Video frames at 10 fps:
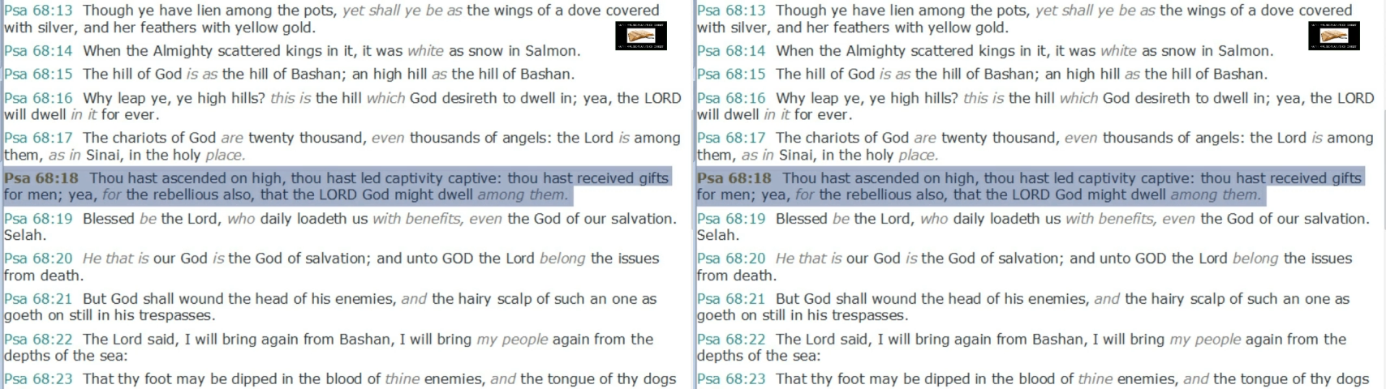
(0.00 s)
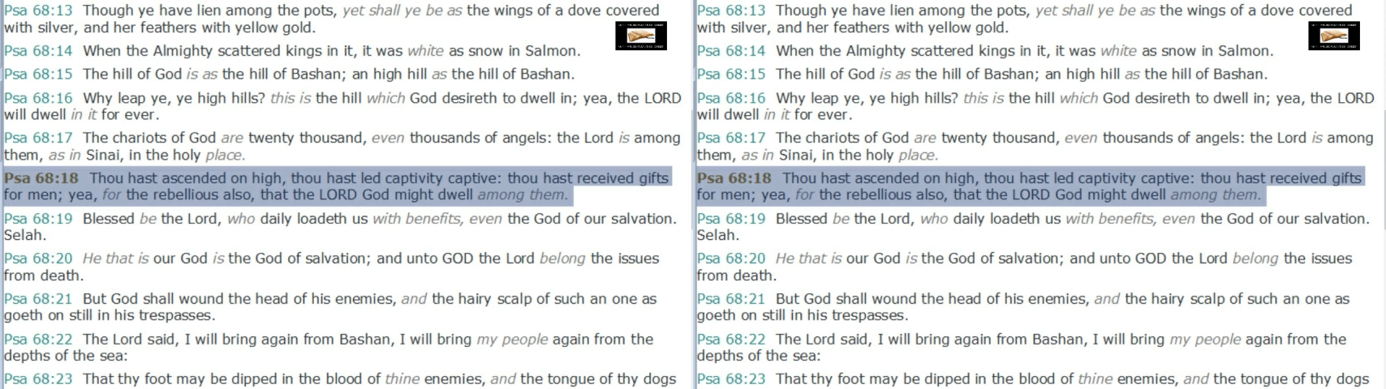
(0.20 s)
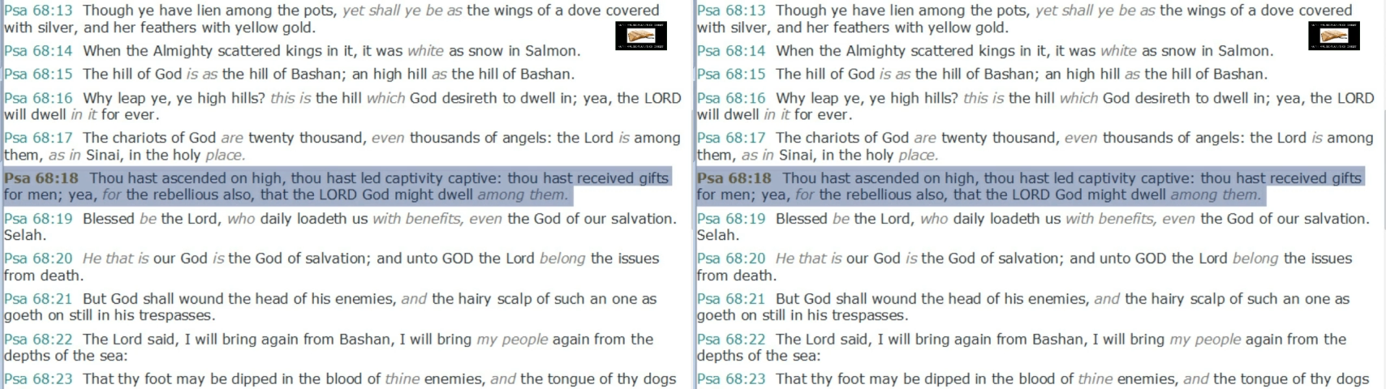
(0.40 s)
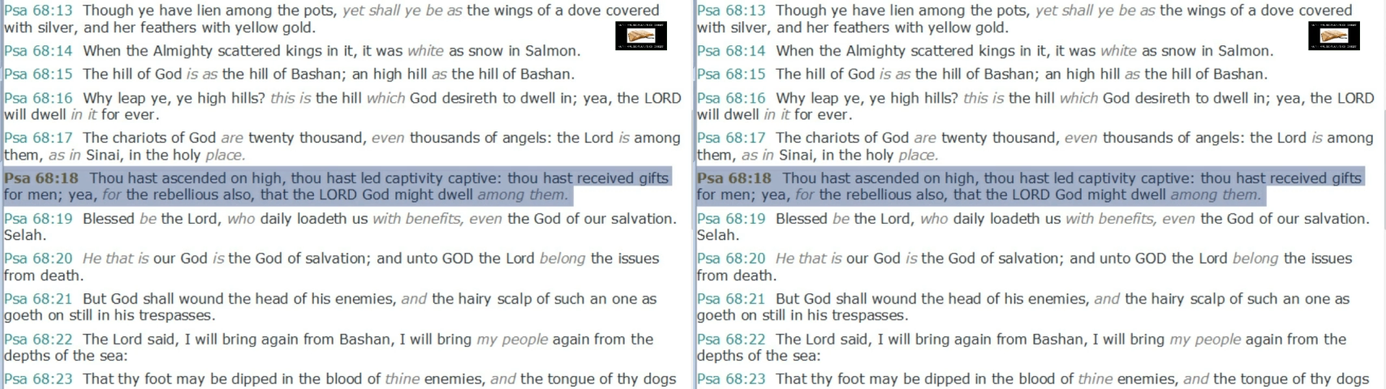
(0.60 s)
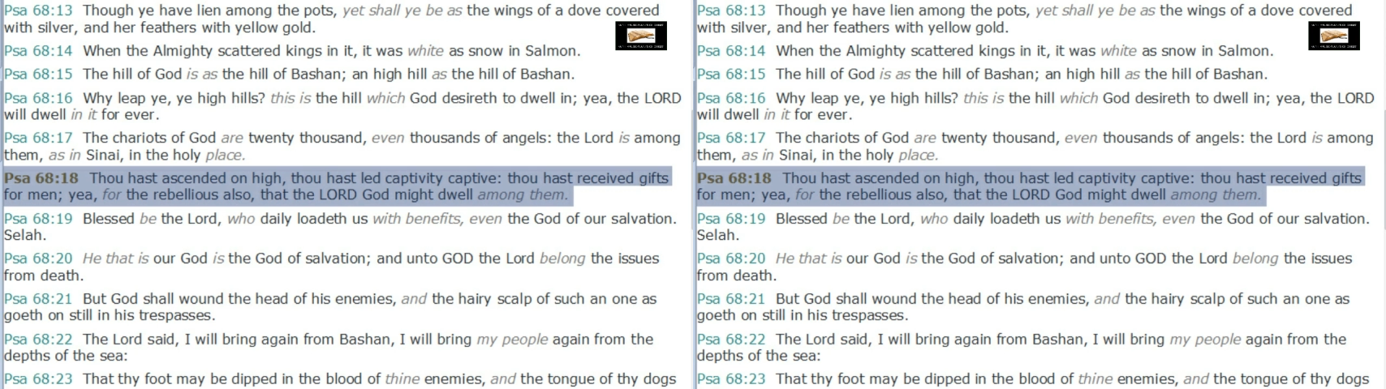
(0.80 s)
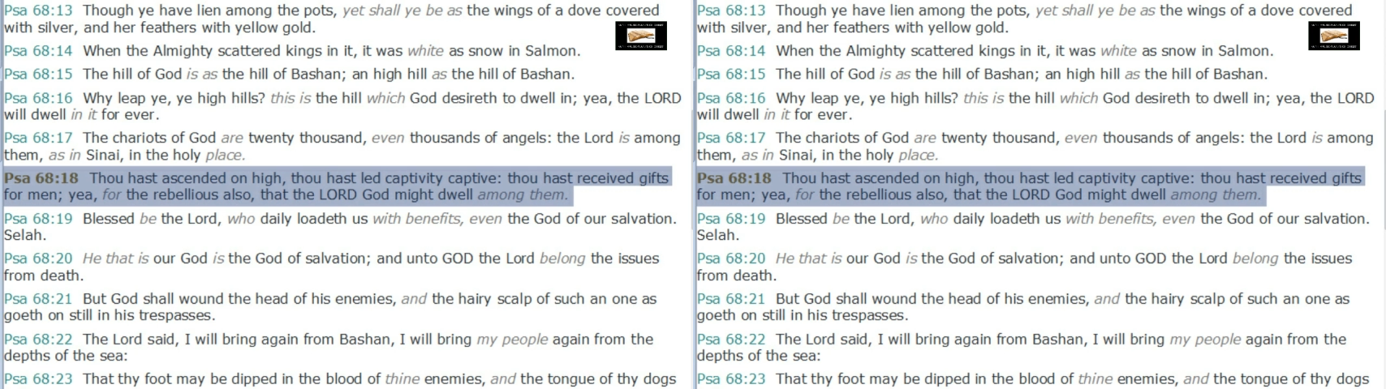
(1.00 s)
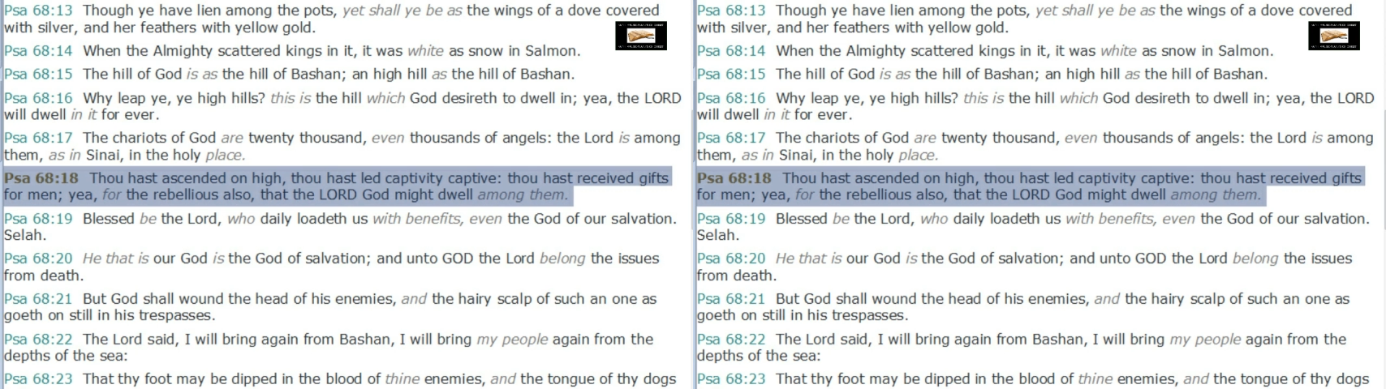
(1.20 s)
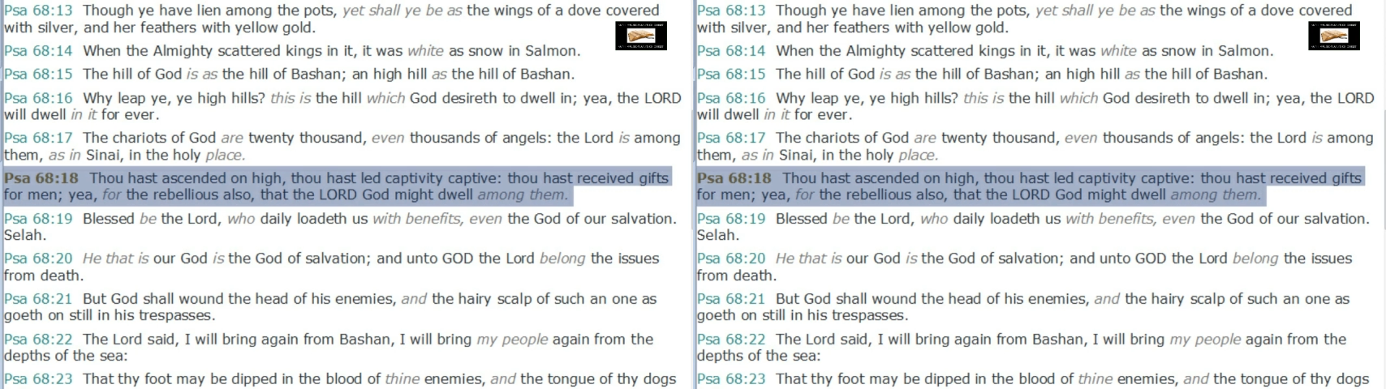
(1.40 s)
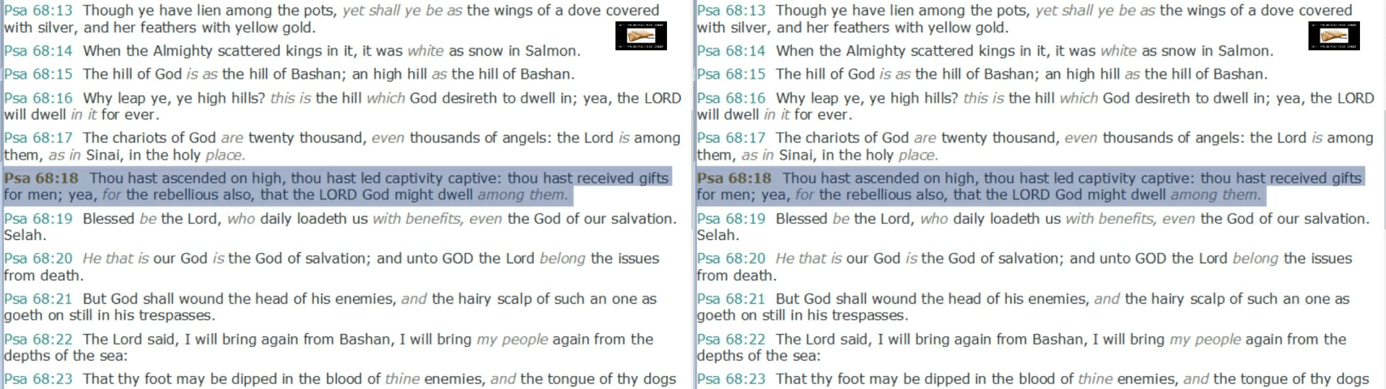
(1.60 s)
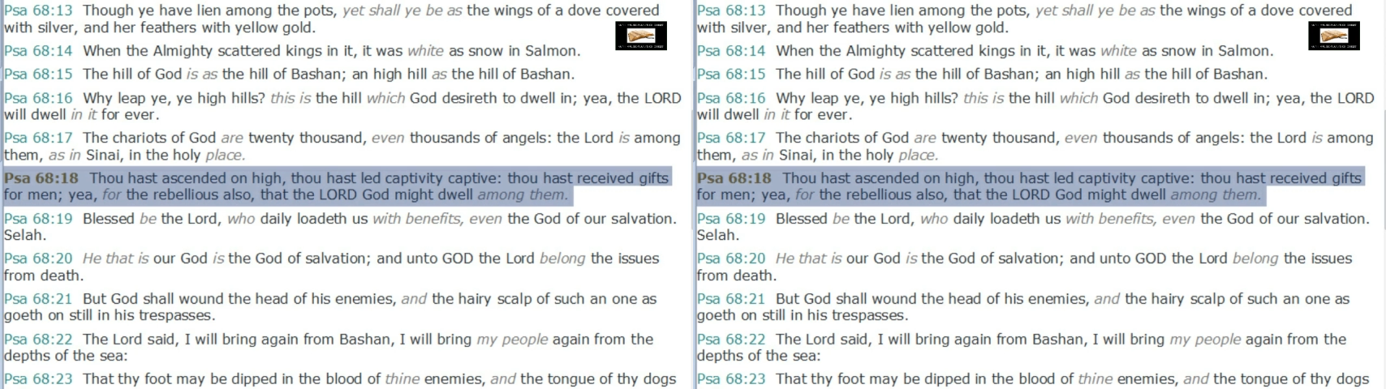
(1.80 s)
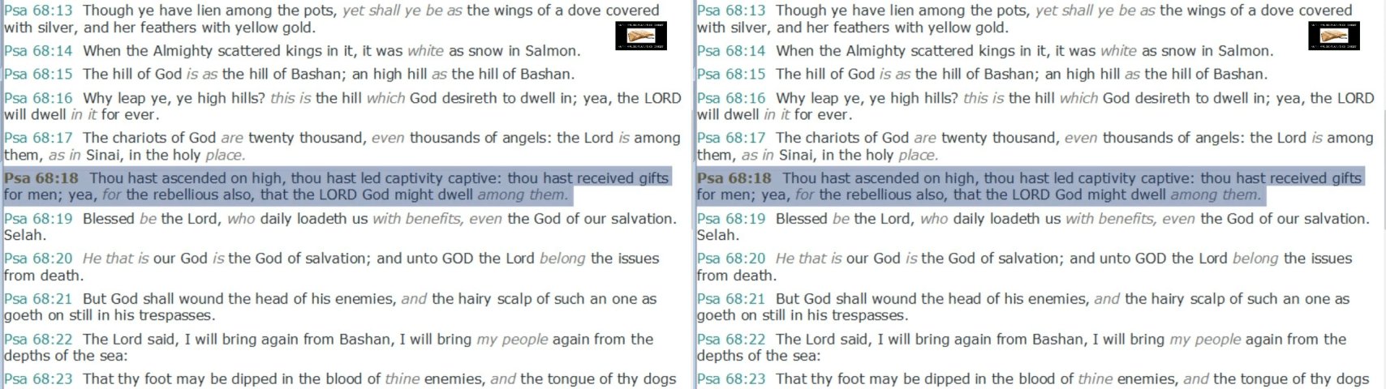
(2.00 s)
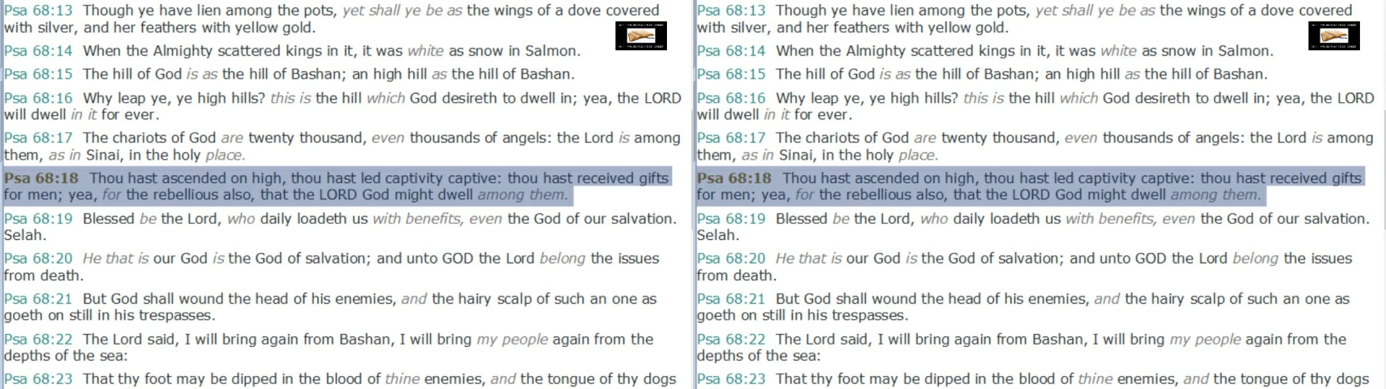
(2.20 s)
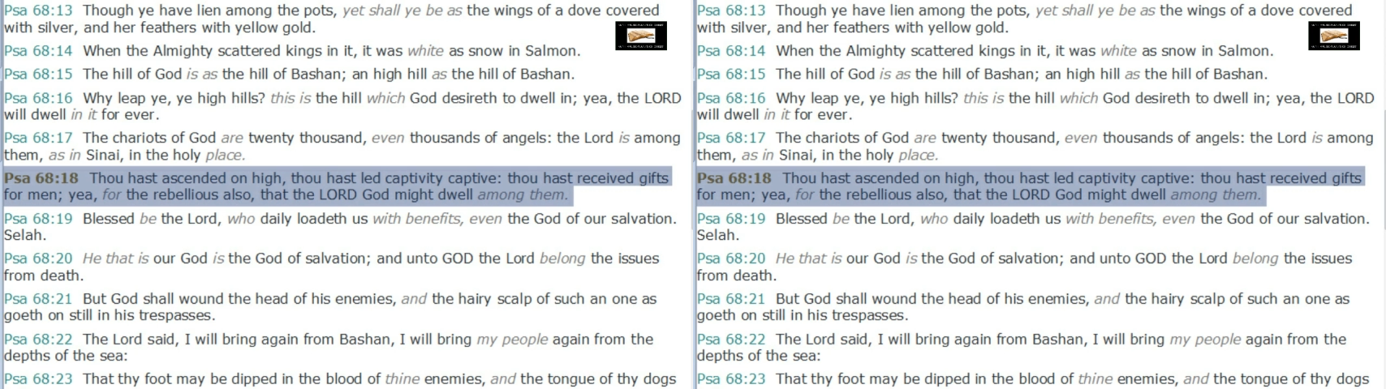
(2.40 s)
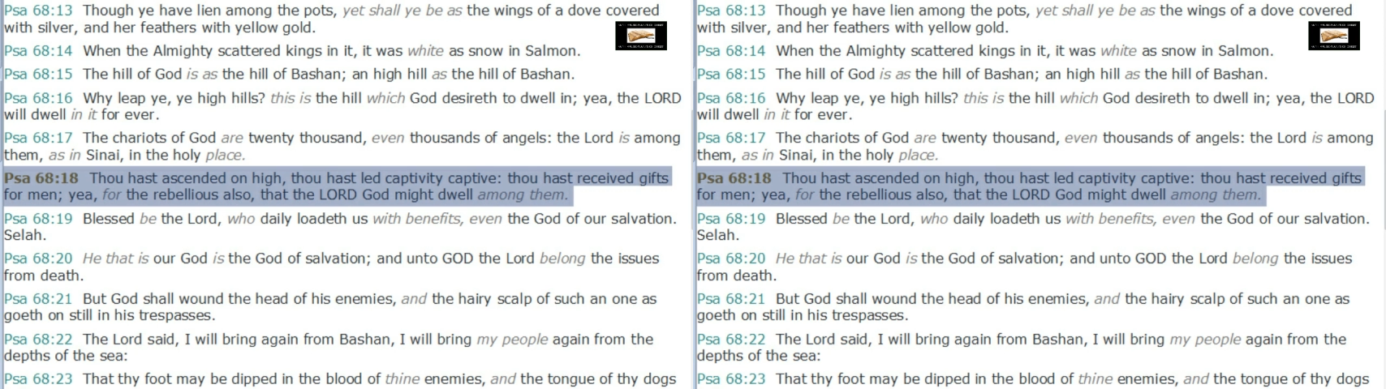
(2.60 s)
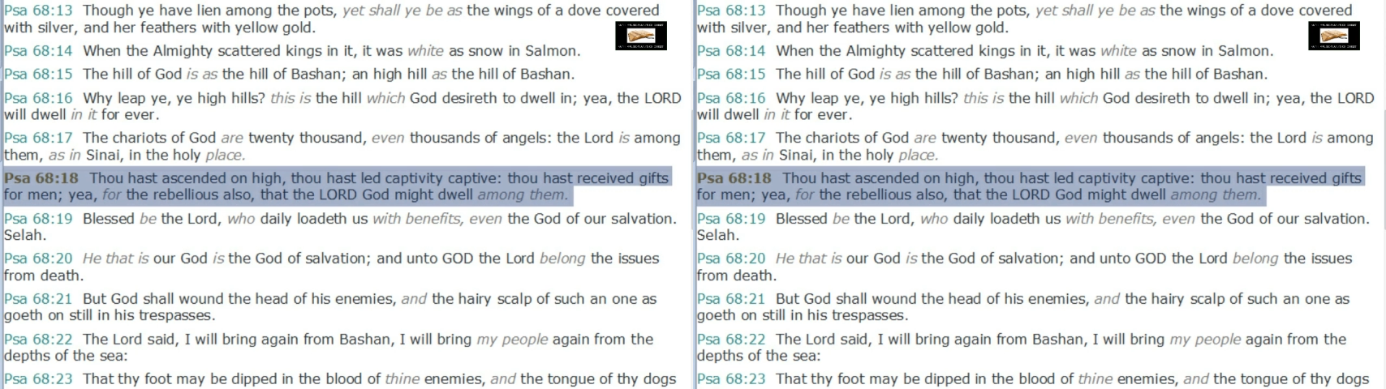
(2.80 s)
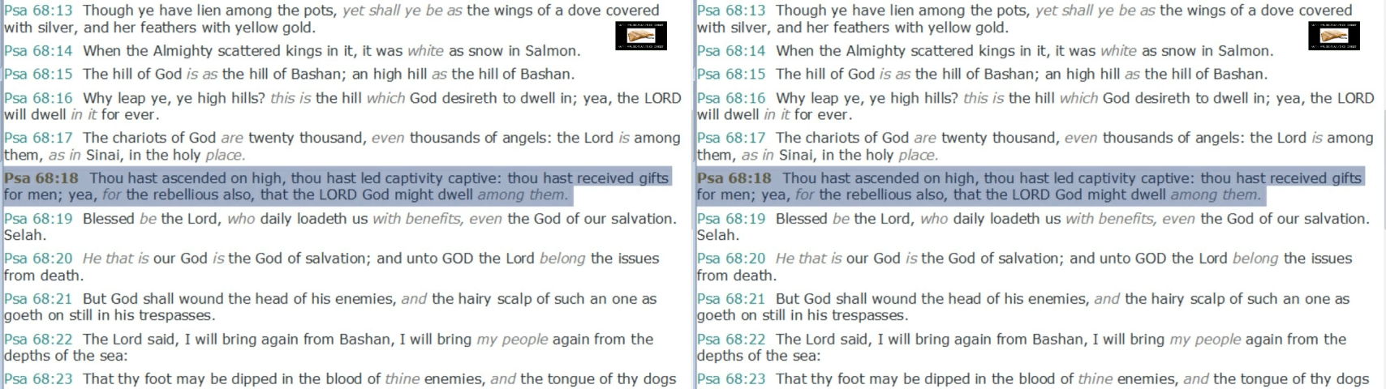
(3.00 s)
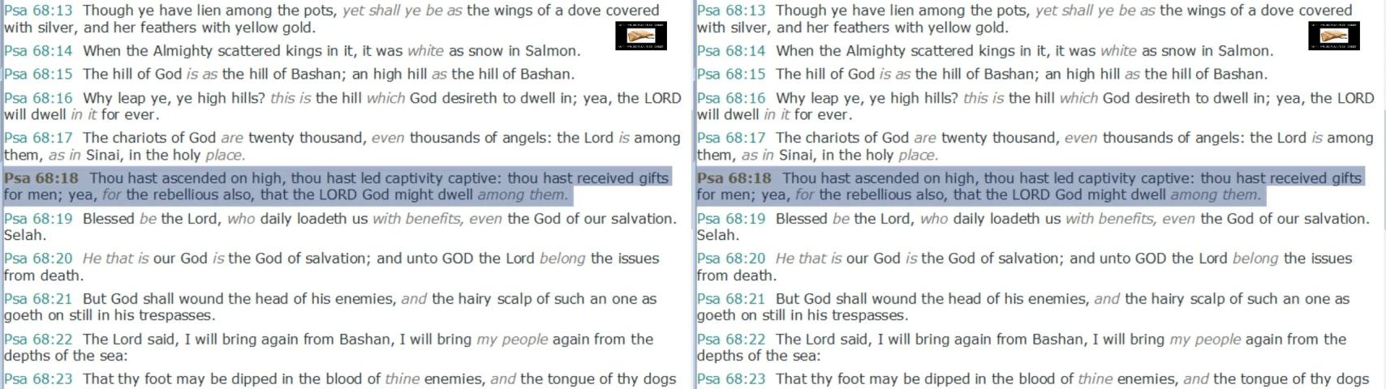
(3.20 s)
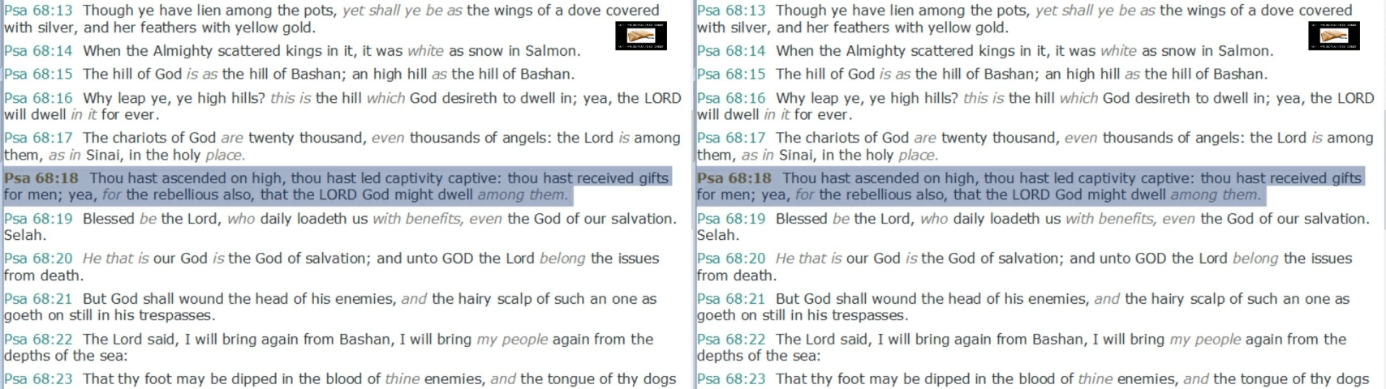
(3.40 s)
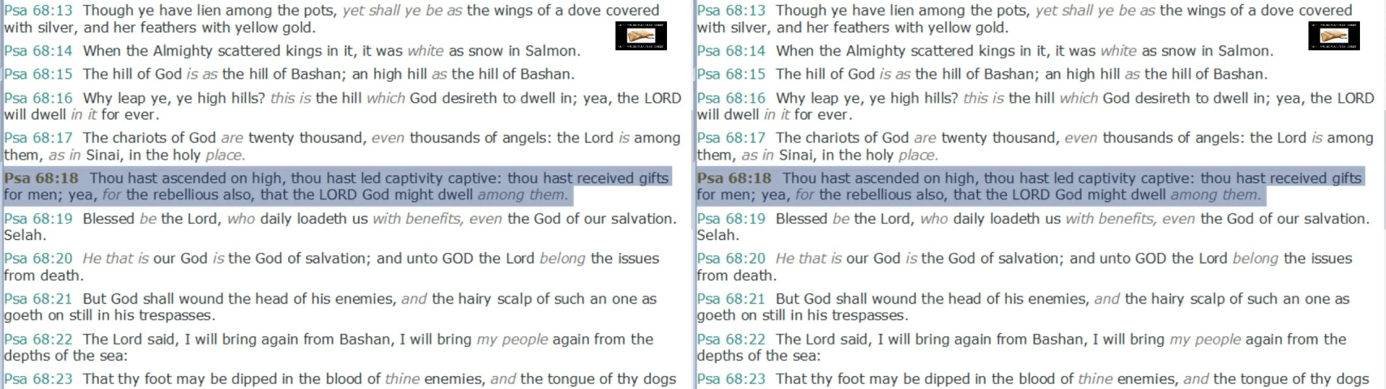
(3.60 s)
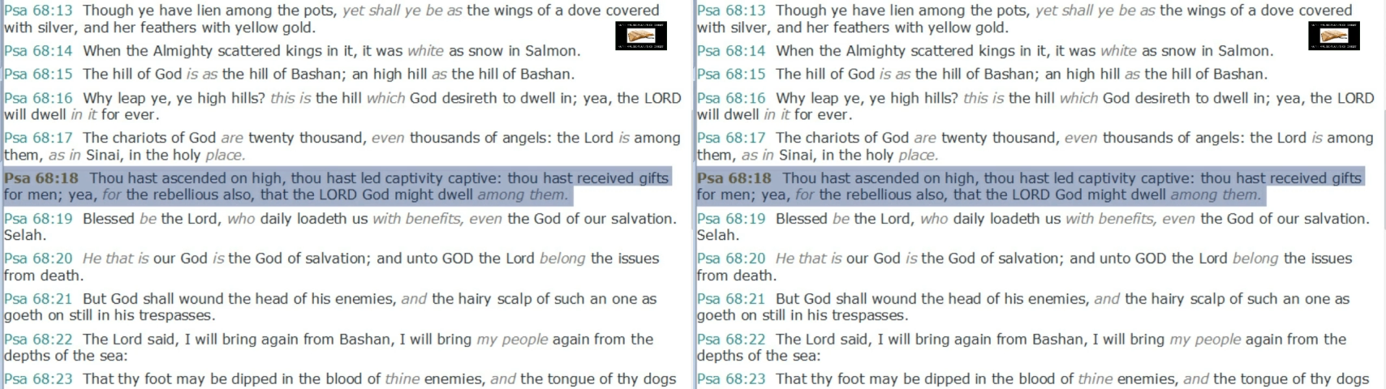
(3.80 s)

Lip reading: (no speaker visible)